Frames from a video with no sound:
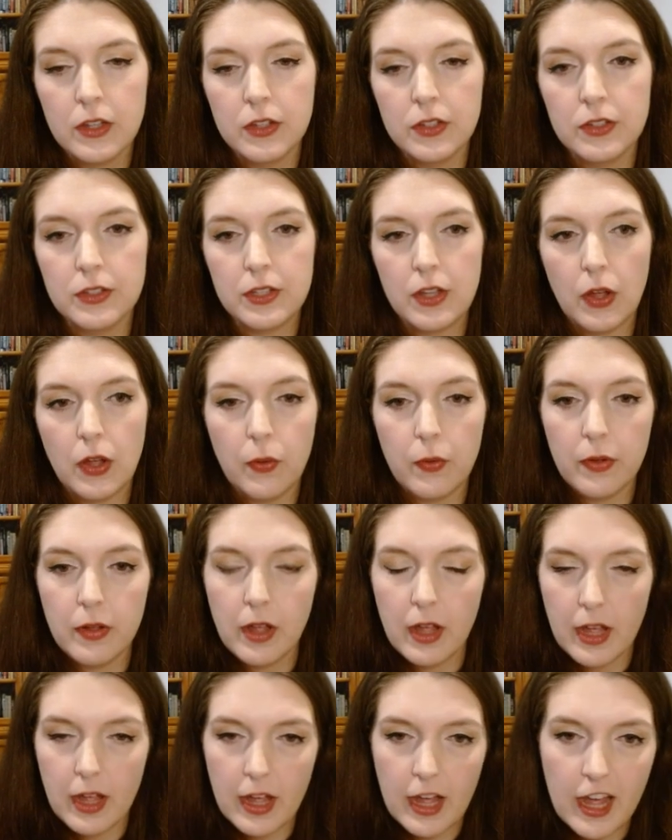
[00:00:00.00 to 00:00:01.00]
So
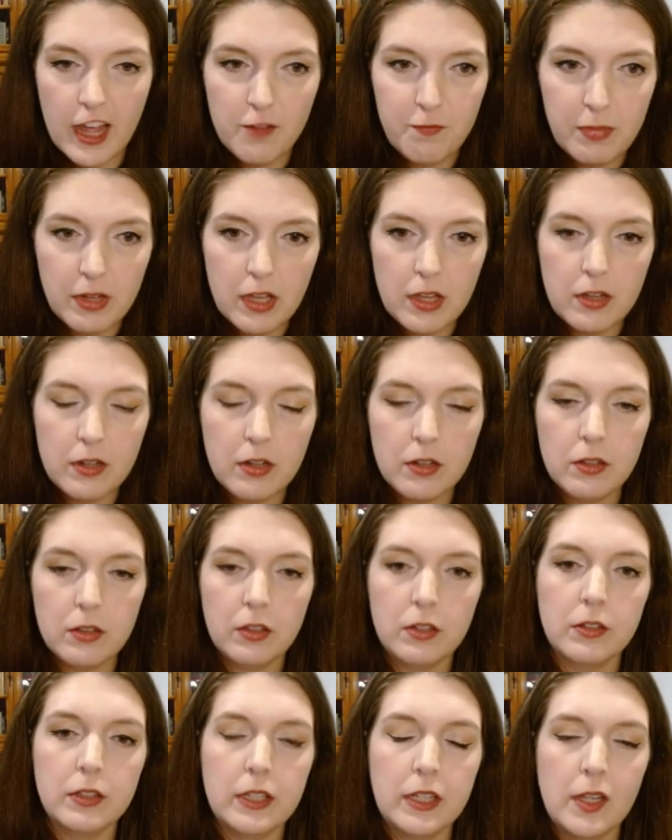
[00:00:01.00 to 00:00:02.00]
I've been
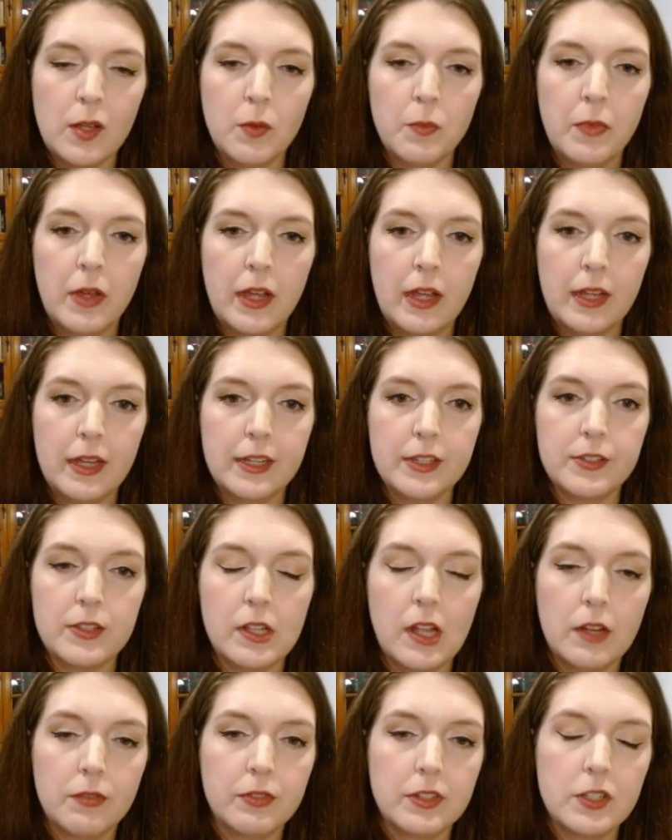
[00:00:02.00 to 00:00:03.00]
learning my
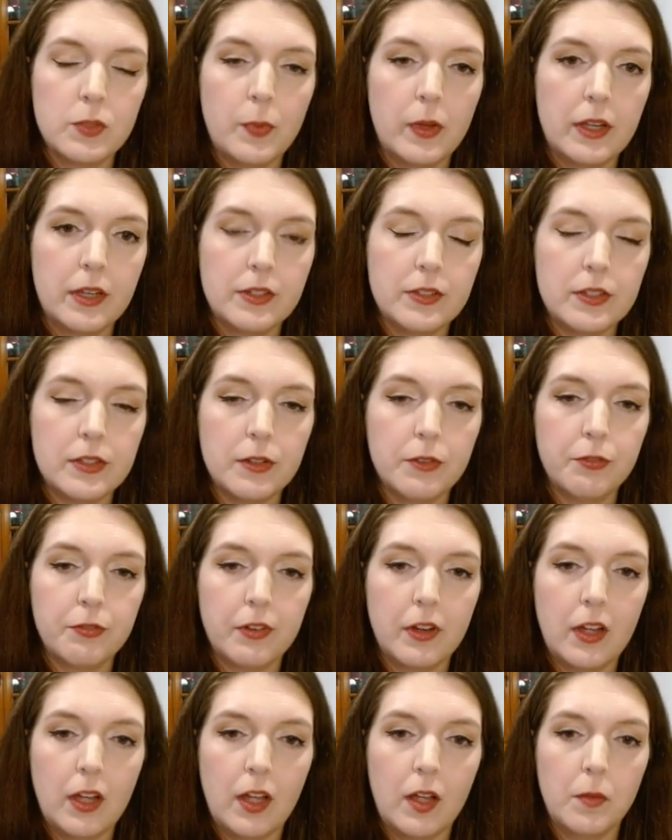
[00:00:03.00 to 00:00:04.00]
Slav response
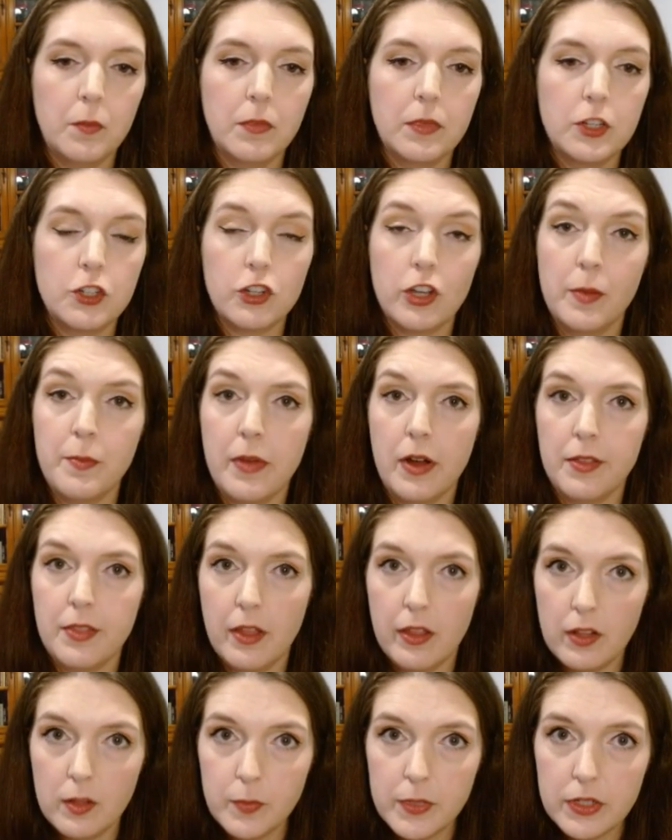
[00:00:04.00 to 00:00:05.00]
from John
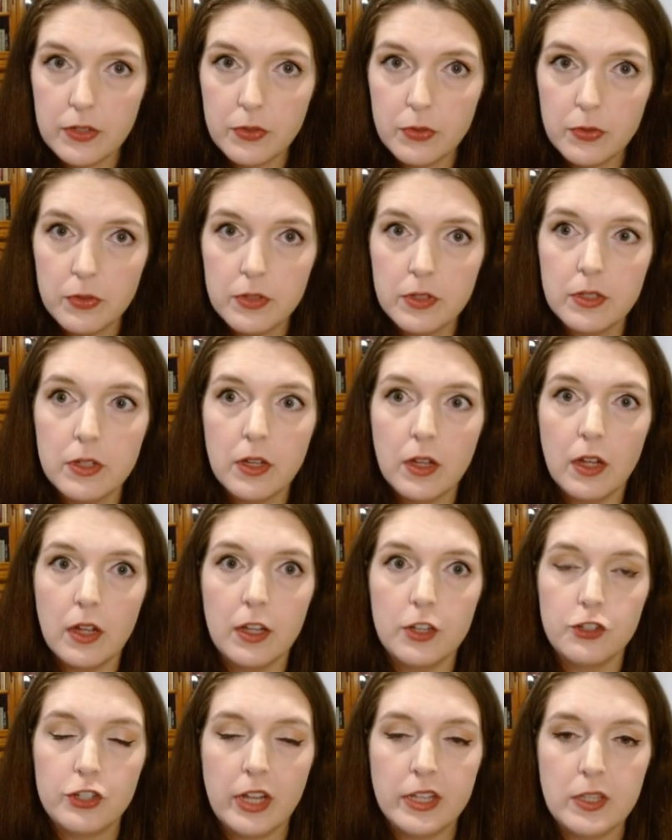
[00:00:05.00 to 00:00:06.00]
Bartholomew
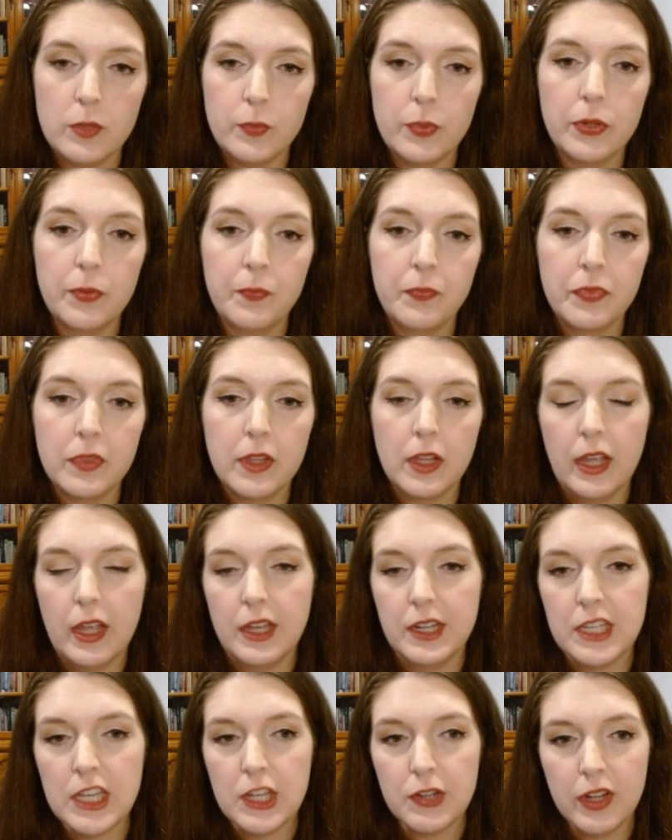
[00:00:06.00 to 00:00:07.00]
on Chessable,
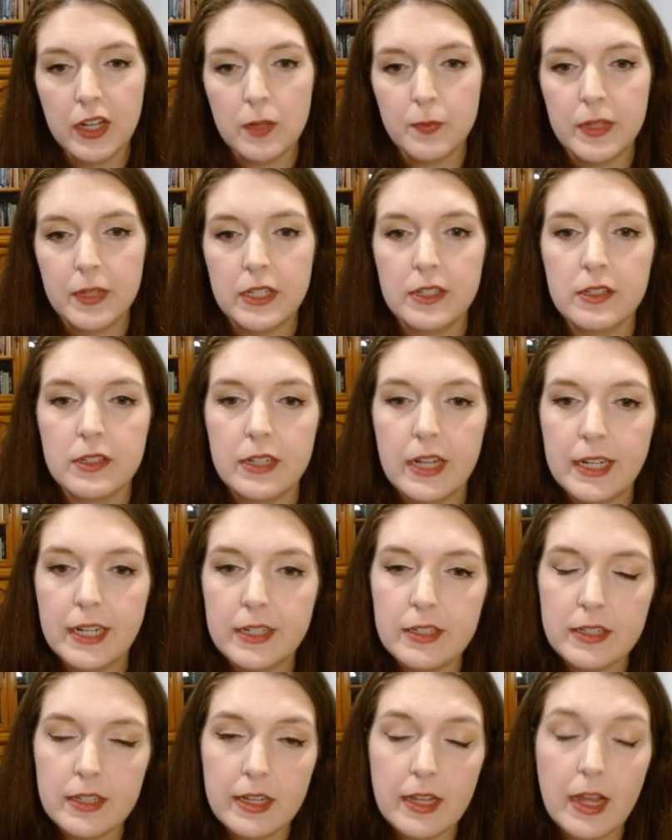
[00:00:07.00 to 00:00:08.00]
and he recommends knight
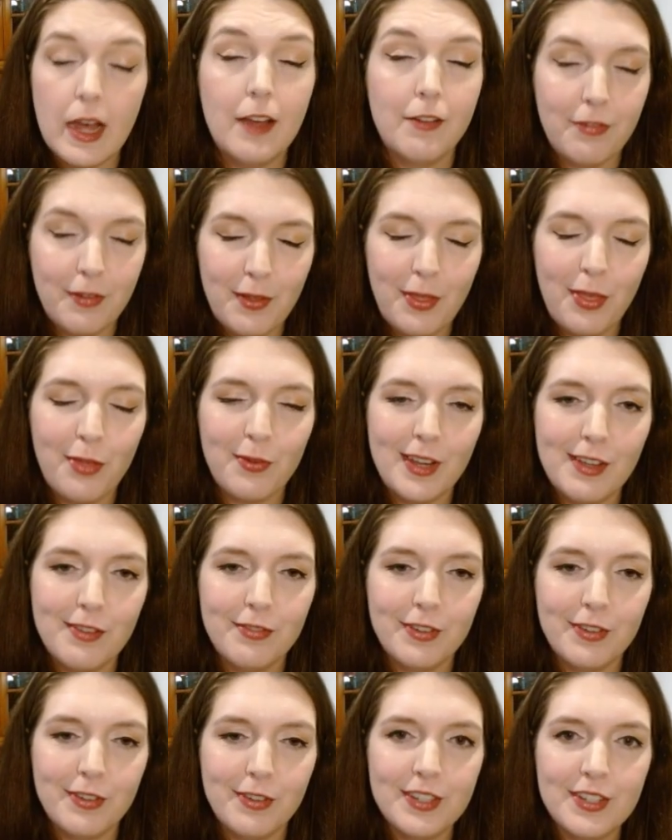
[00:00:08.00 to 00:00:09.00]
f3
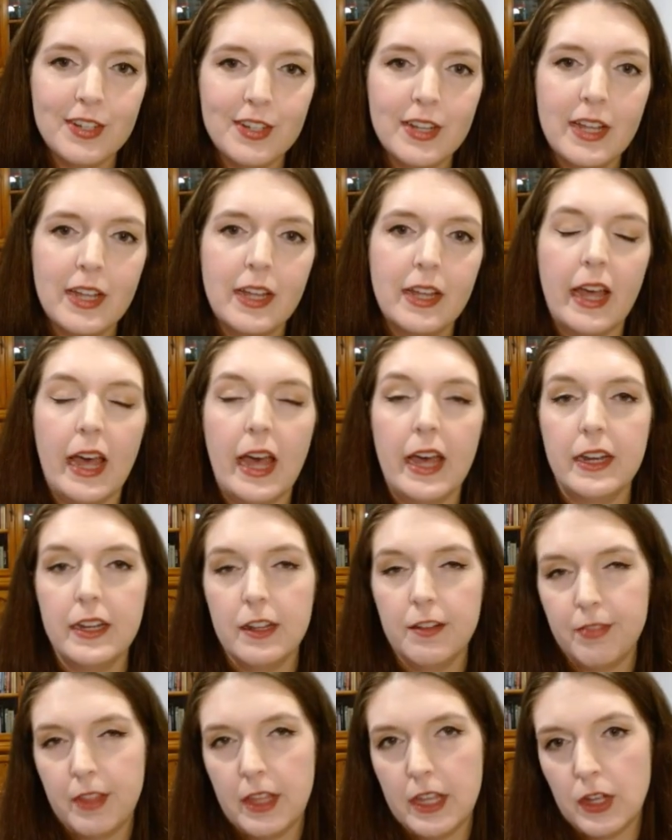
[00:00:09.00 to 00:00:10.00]
first, and
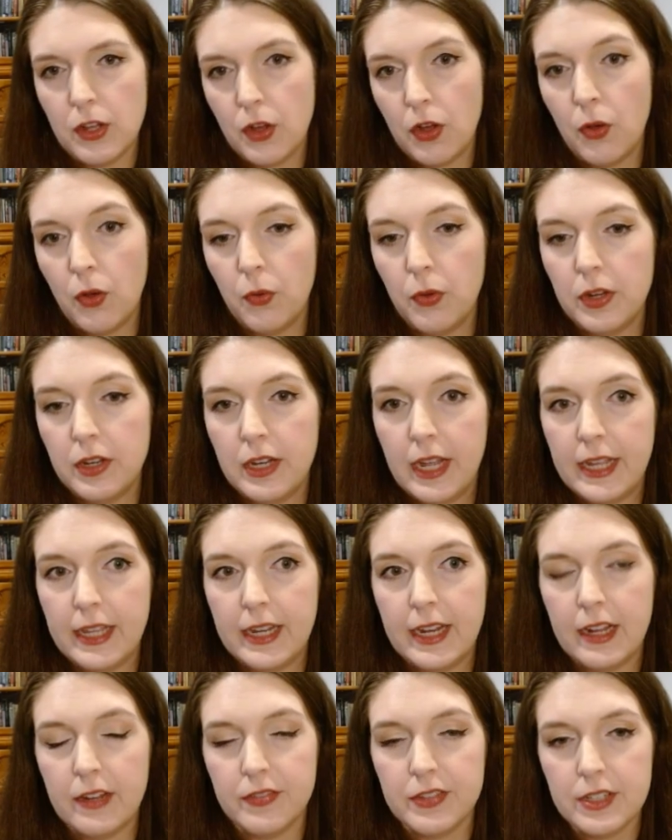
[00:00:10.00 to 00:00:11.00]
if they go
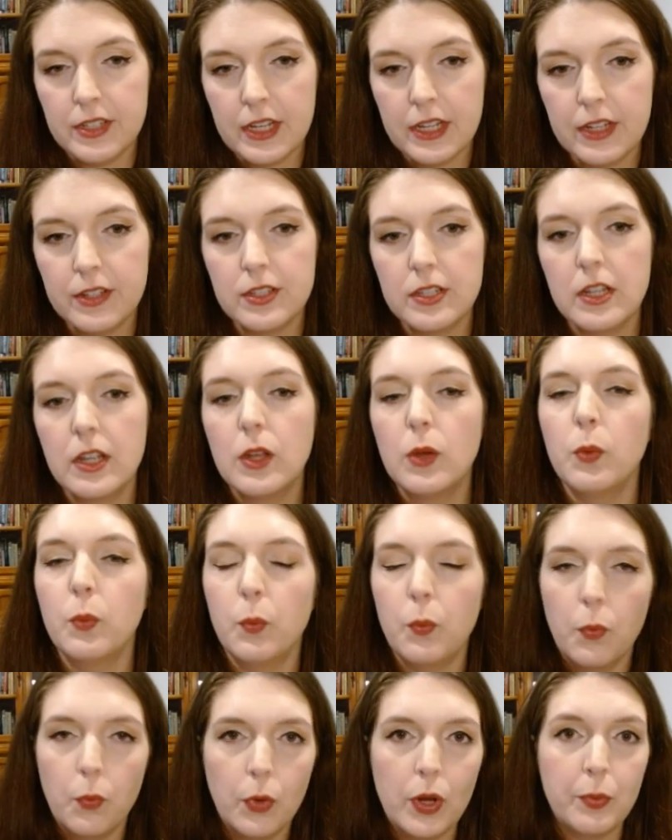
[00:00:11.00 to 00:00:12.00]
knight f6,
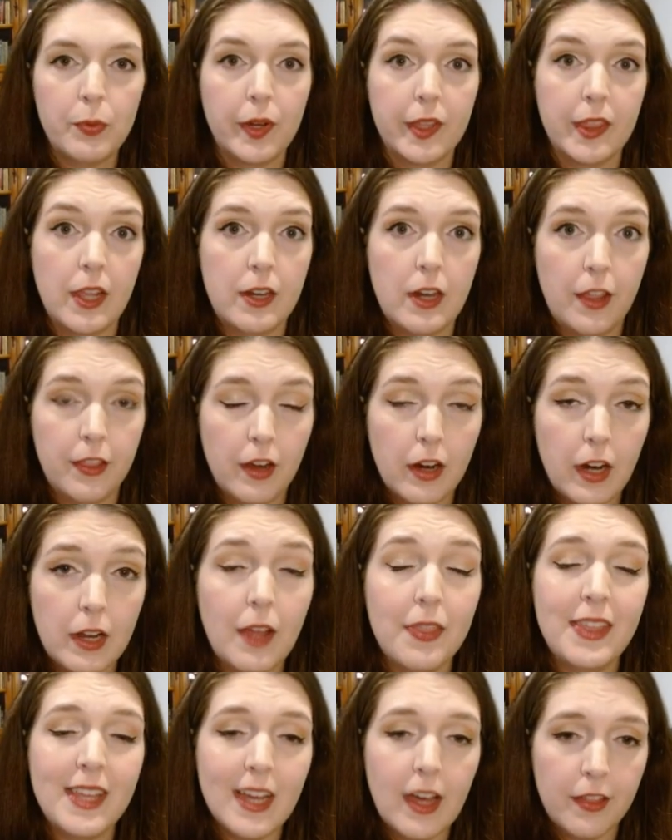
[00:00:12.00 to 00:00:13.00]
we bring
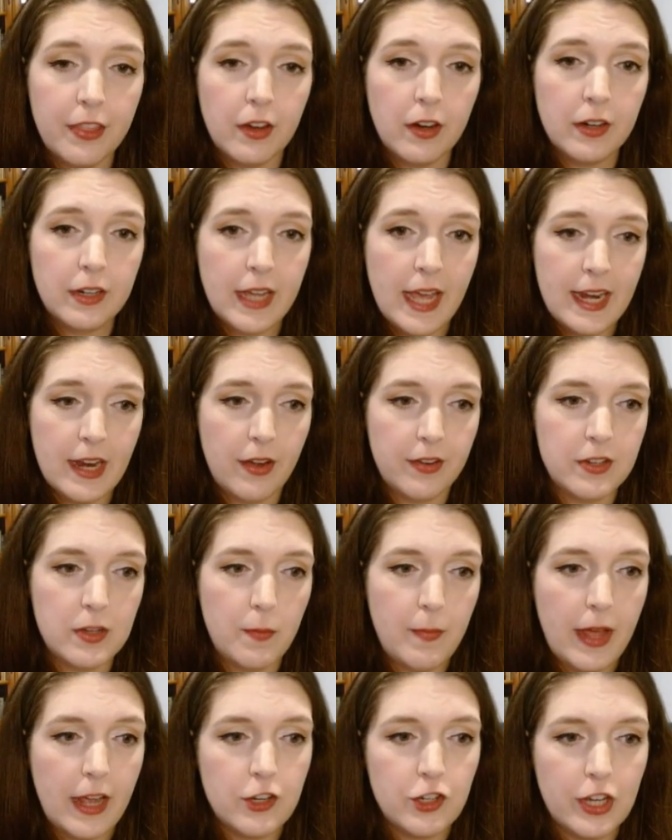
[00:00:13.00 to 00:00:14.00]
the other knight out to
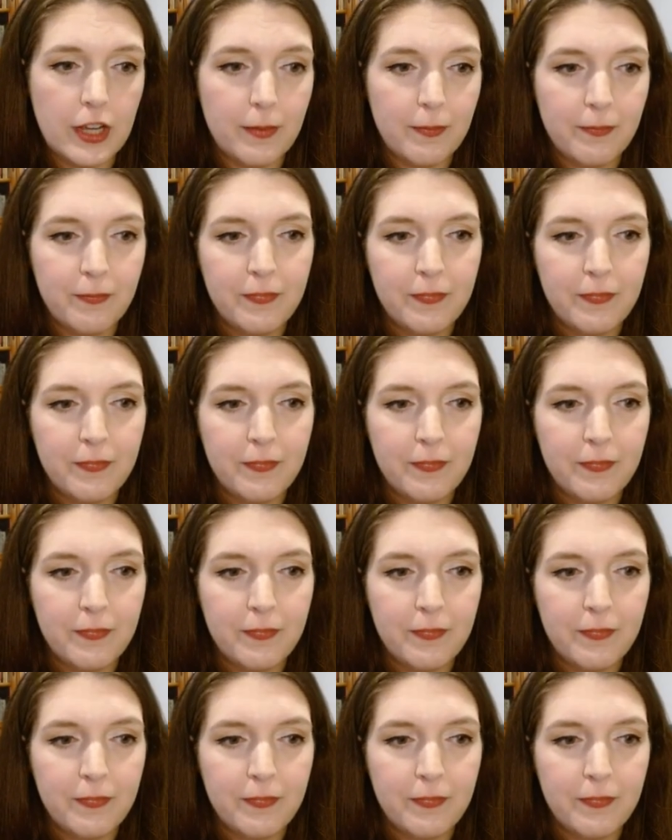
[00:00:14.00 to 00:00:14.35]
match it.